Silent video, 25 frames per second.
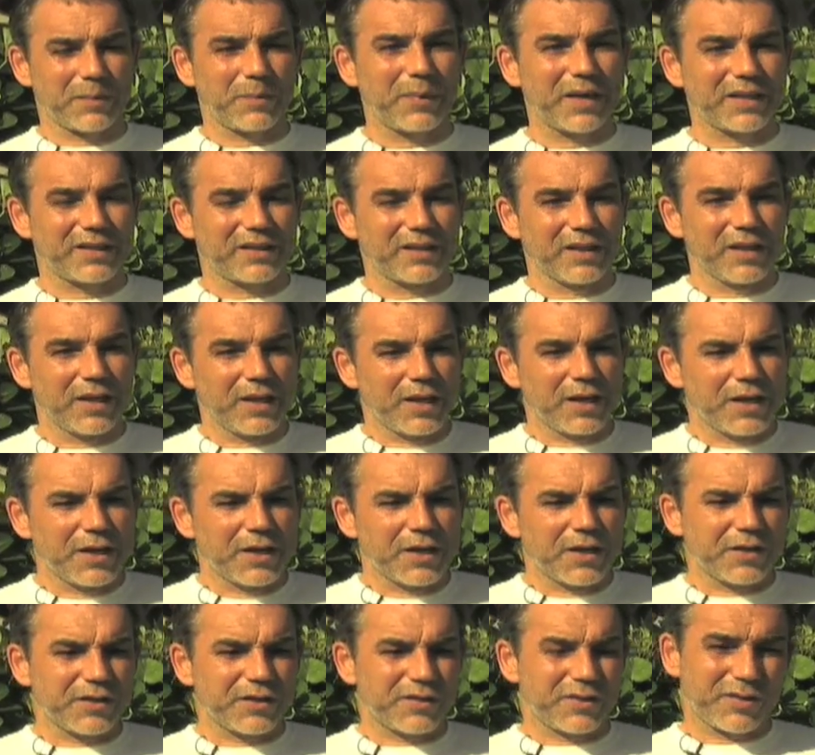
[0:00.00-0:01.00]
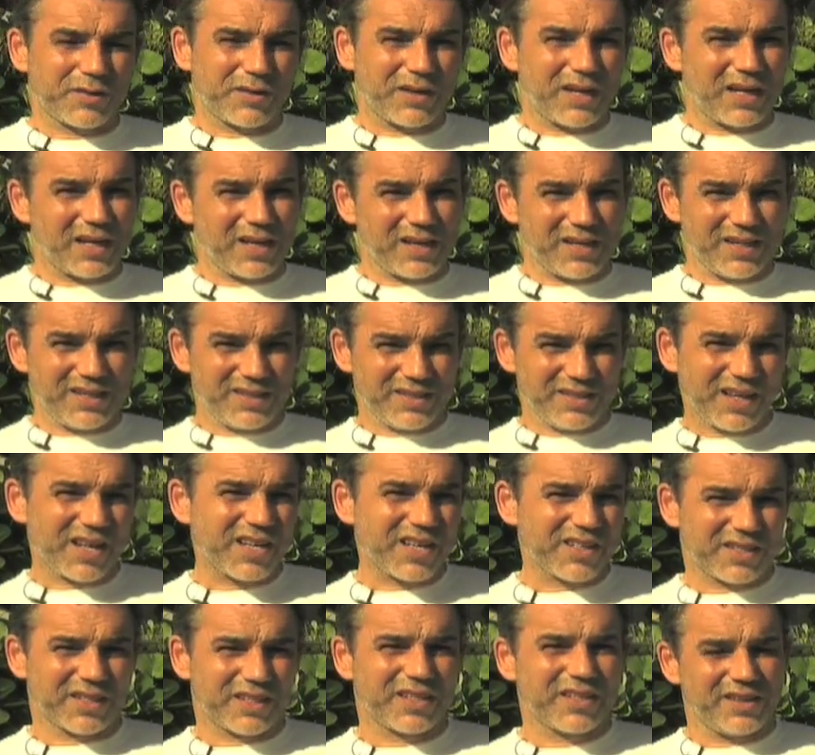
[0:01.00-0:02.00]
but there are
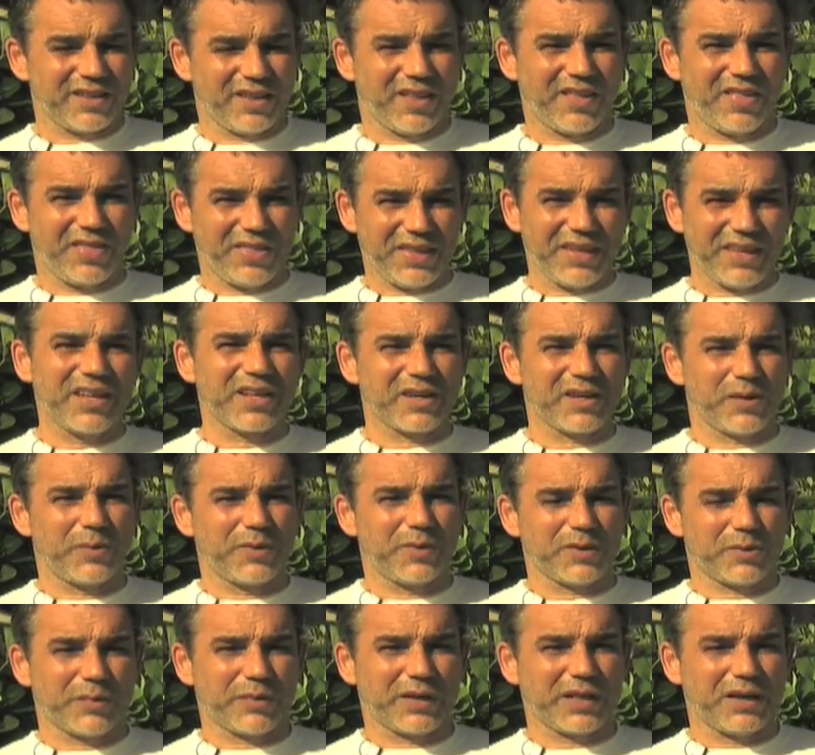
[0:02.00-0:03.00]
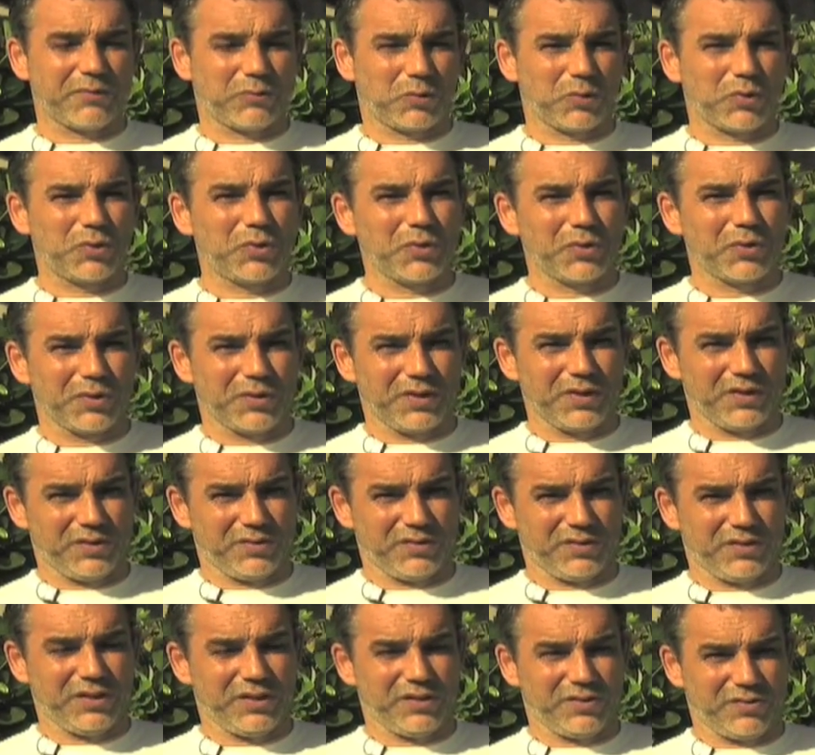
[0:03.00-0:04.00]
another thing what we have to do
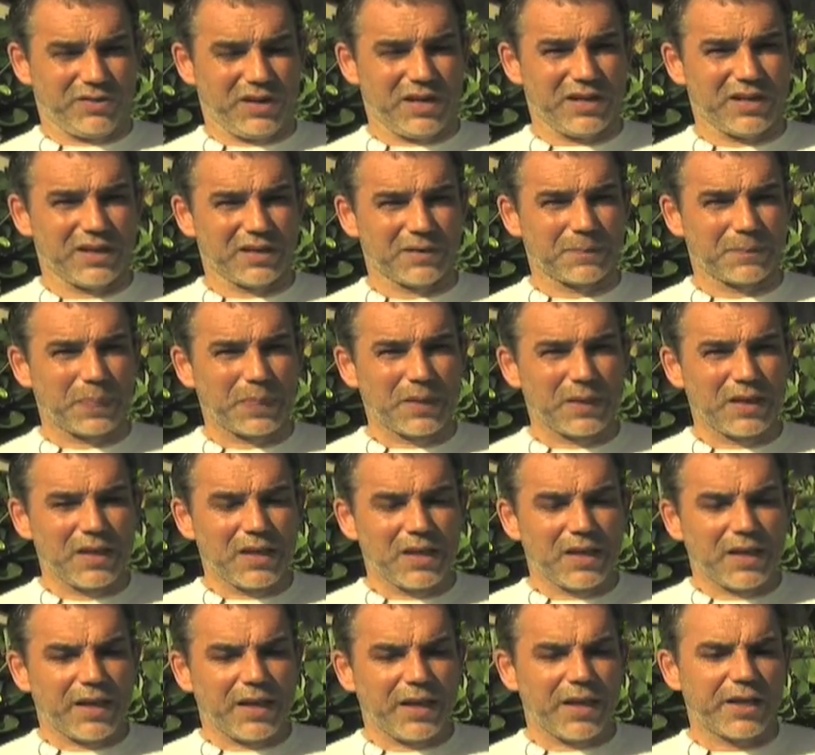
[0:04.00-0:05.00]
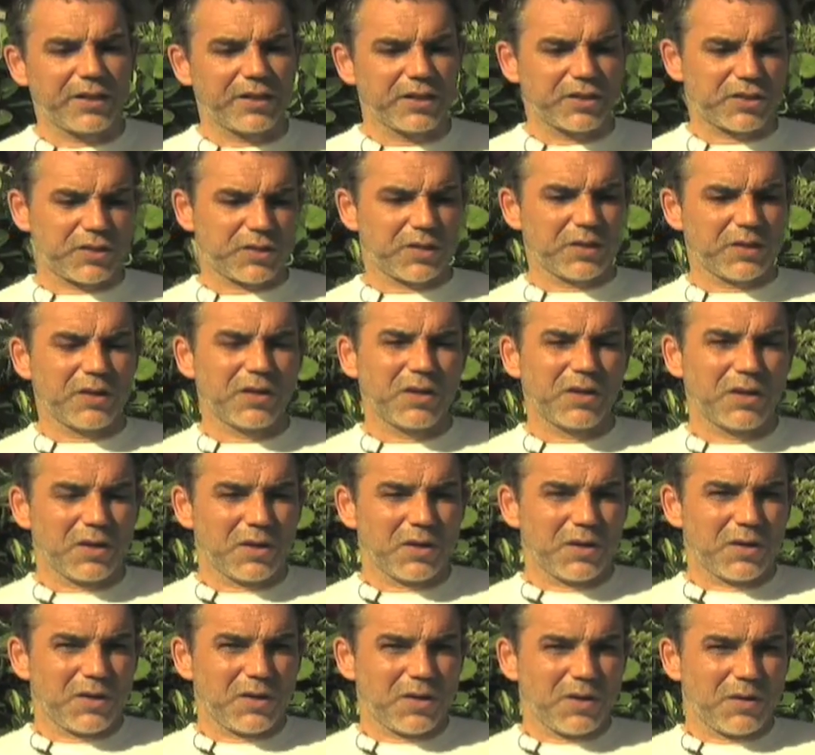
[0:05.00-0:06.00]
in running, and it's
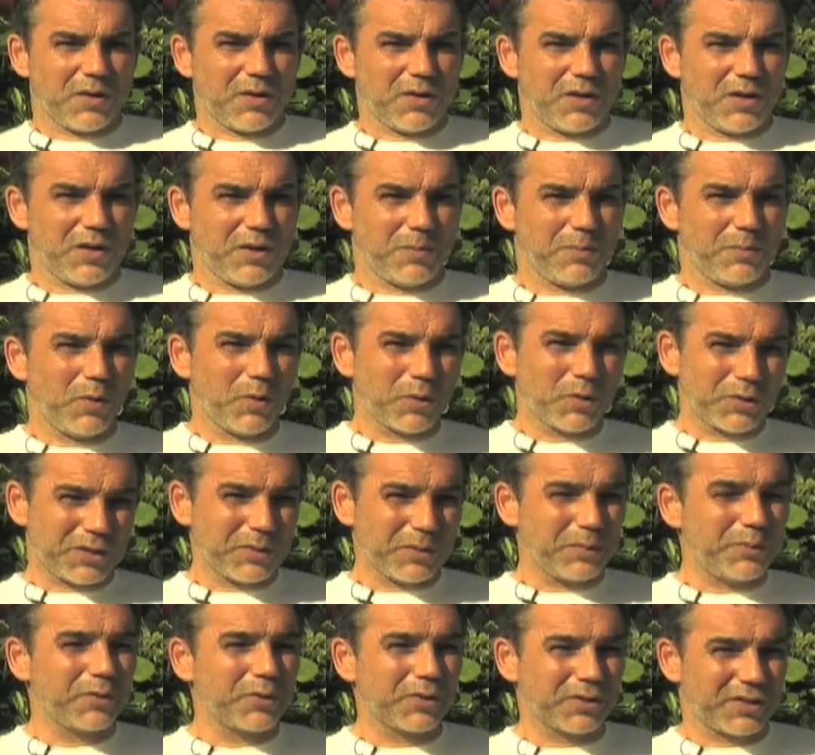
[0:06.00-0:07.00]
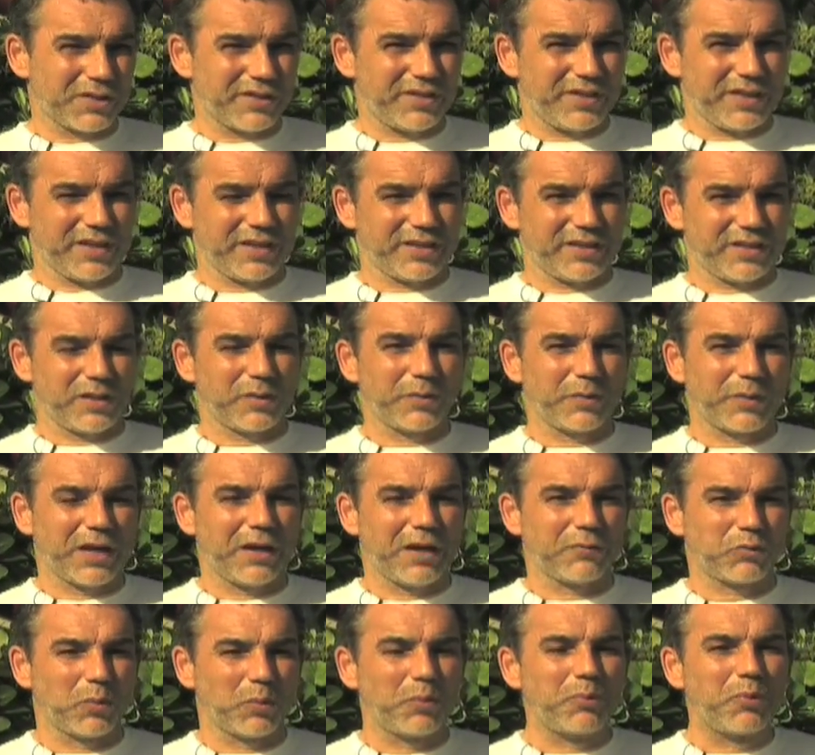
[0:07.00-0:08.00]
a most important thing that we
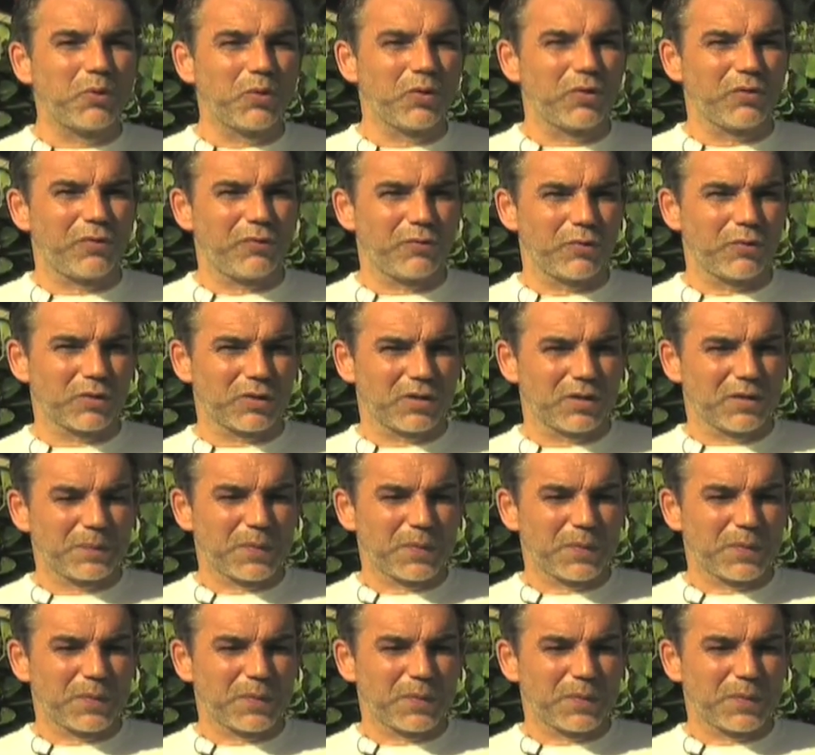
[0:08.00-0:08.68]
have to pull foot